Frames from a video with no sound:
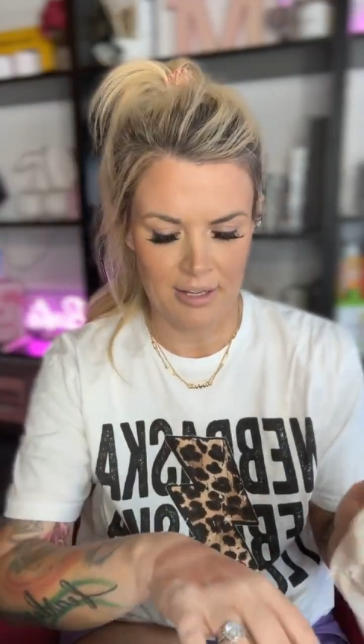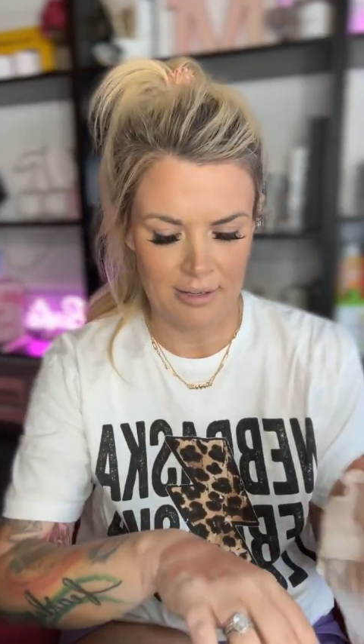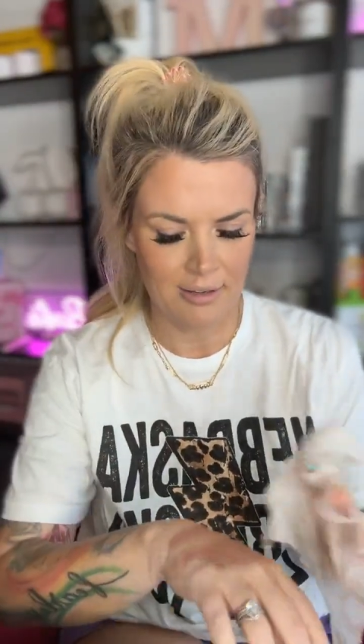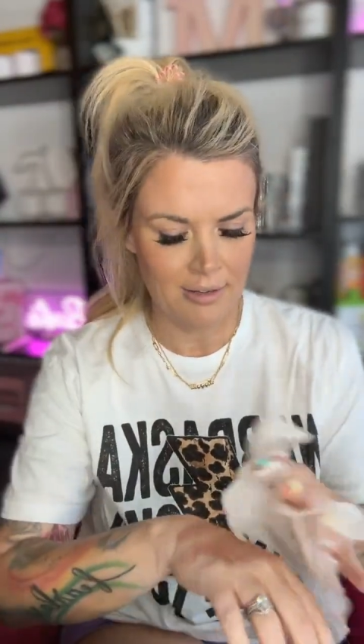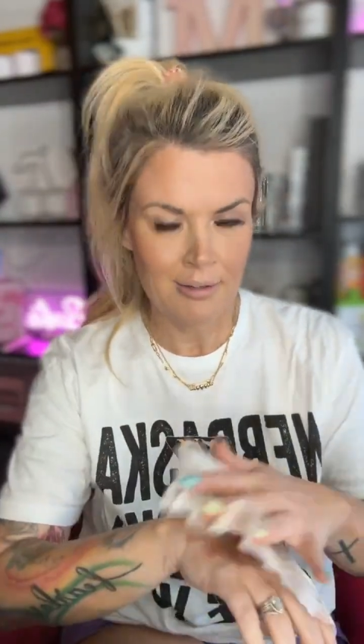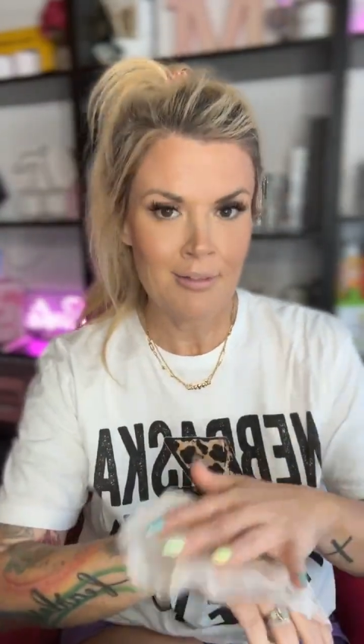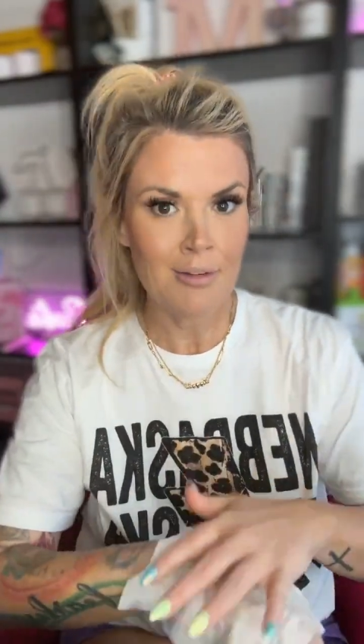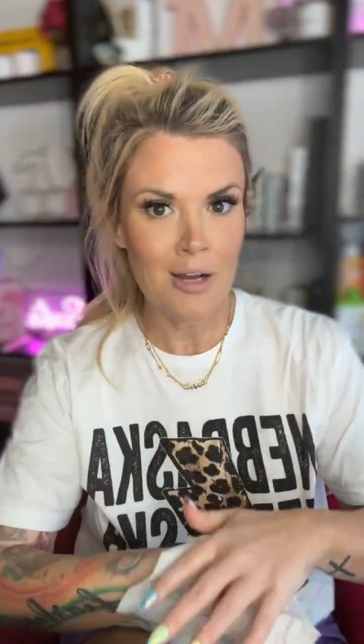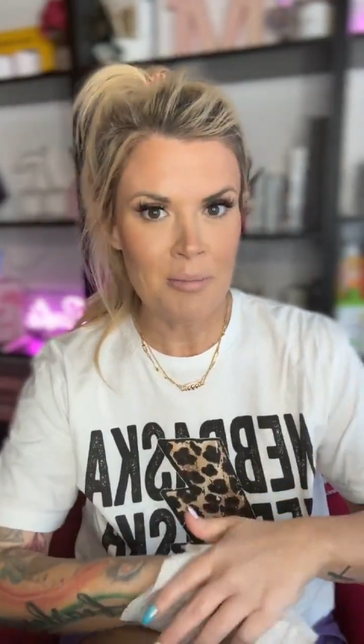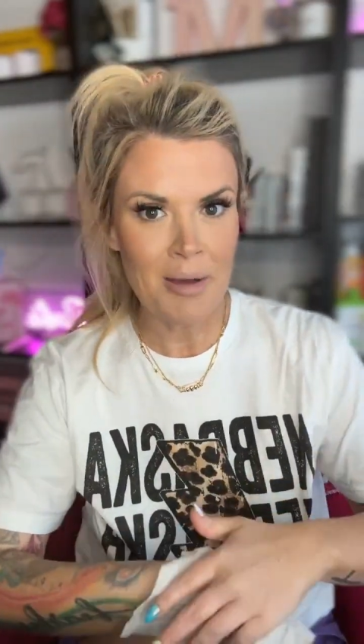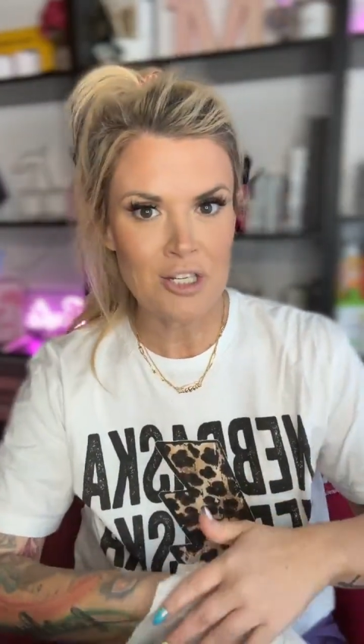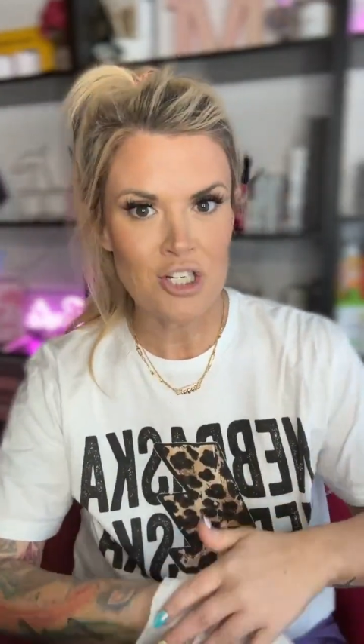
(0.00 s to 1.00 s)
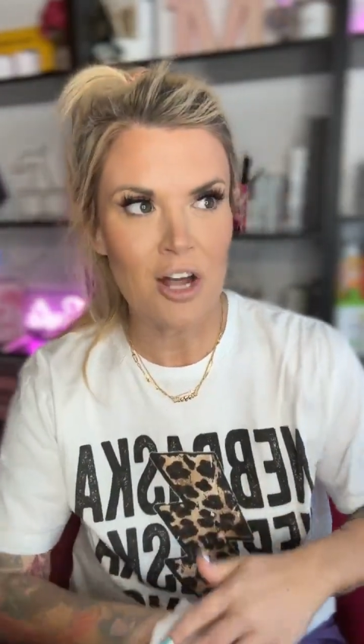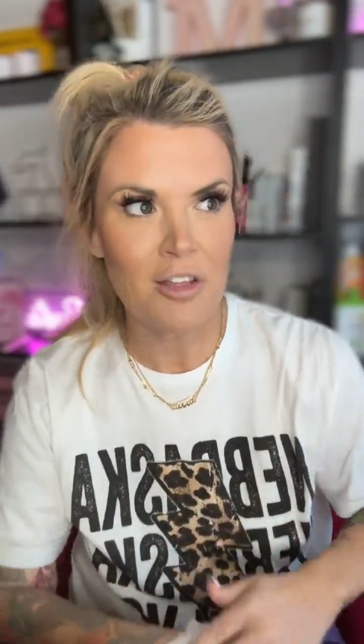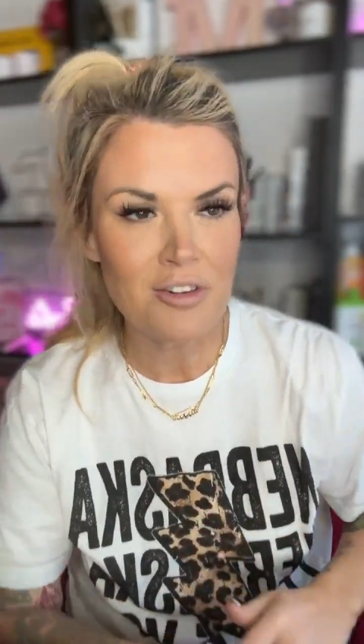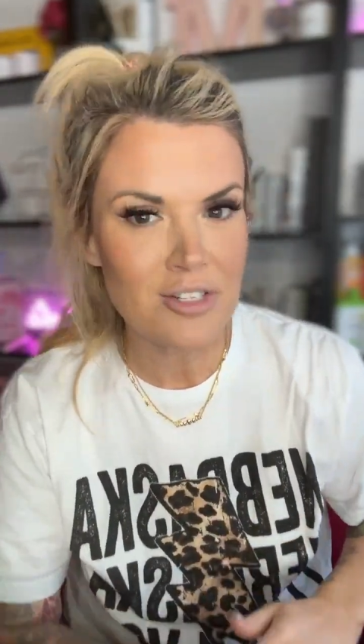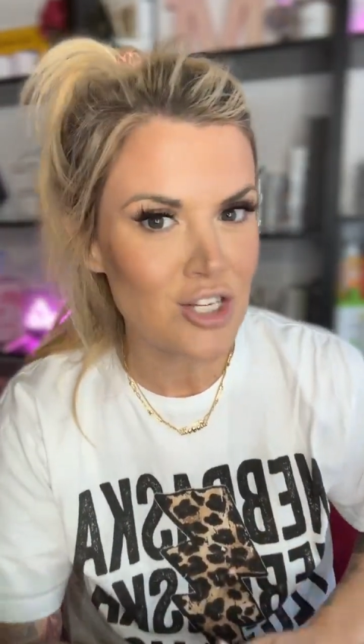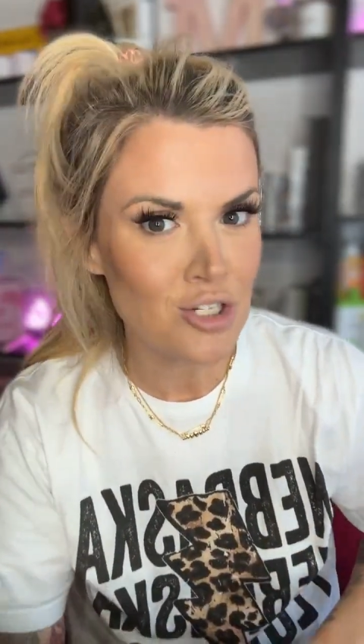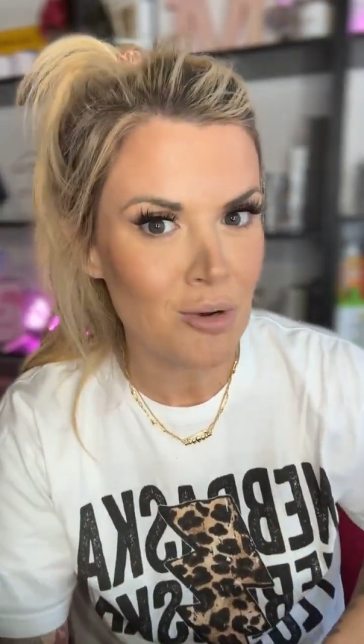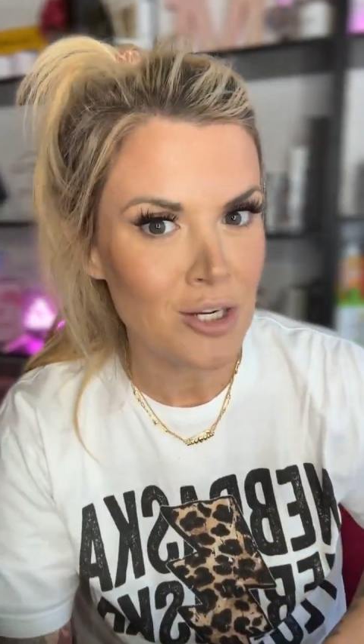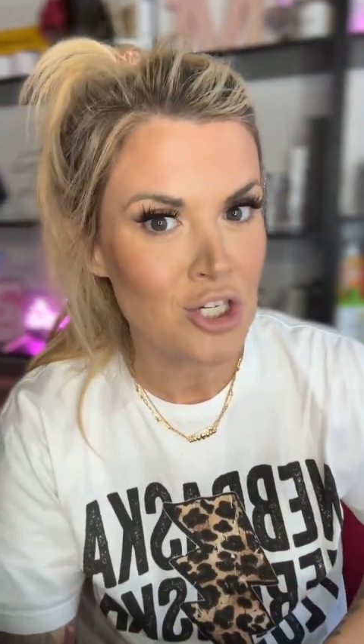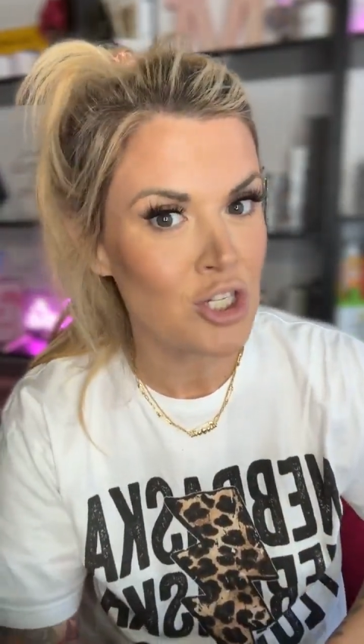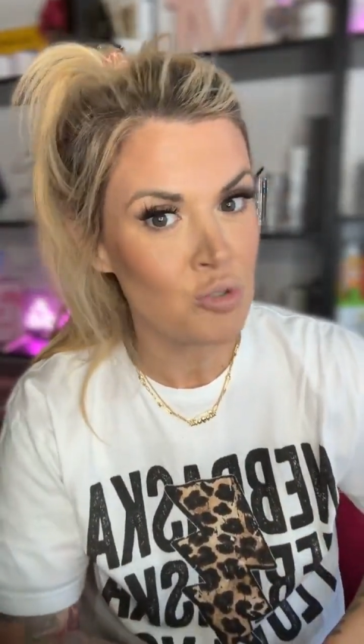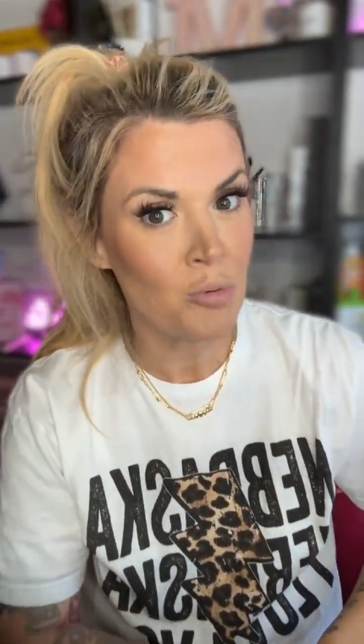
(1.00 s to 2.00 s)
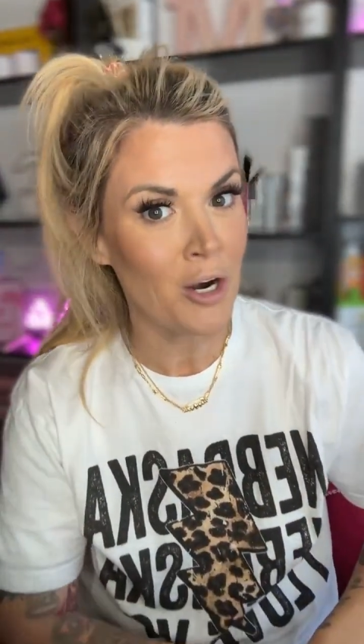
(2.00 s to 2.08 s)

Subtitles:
Like, imagine other situations